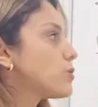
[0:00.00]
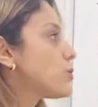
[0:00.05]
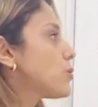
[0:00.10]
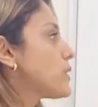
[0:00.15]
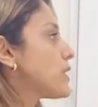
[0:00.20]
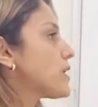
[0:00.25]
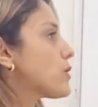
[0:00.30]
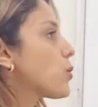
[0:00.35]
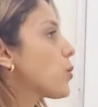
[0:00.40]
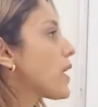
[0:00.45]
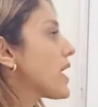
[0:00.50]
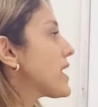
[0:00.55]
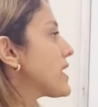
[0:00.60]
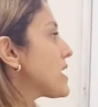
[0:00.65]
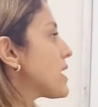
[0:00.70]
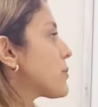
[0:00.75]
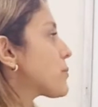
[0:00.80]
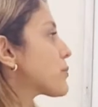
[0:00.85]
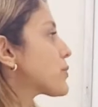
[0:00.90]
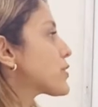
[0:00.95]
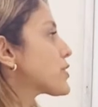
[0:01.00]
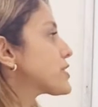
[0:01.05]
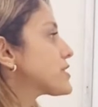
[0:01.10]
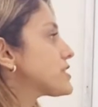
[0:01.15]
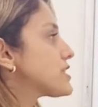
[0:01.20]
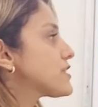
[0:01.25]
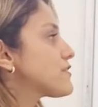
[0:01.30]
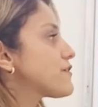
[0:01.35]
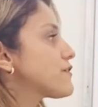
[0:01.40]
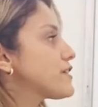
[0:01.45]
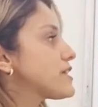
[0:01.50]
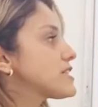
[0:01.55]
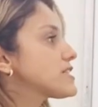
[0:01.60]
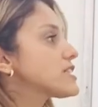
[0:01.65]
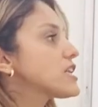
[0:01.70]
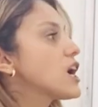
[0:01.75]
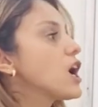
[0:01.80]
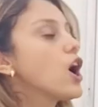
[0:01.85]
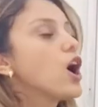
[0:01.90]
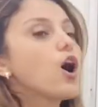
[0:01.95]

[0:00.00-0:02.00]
When a person feels